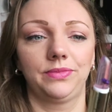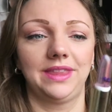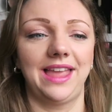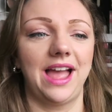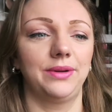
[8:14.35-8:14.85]

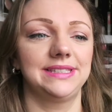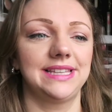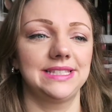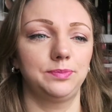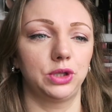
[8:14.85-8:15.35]
Now, it
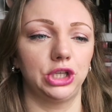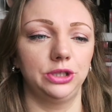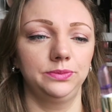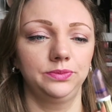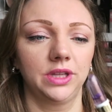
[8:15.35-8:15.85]
says
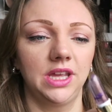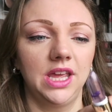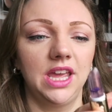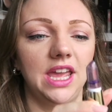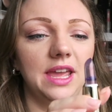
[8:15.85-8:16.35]
blue,
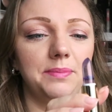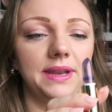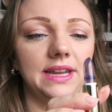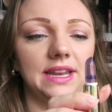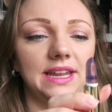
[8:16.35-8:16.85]
but it,